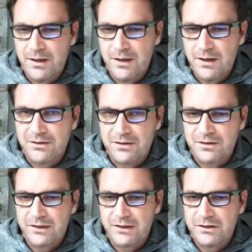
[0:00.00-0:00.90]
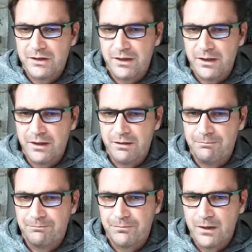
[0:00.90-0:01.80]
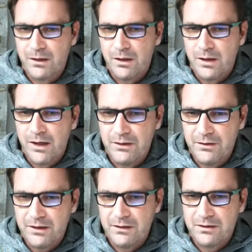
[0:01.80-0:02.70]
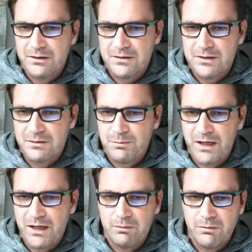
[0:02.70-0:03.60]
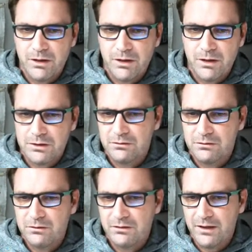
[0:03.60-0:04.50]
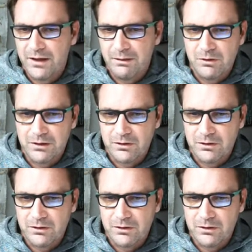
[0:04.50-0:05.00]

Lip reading: at this stage. And then it says paid promotion. I'm not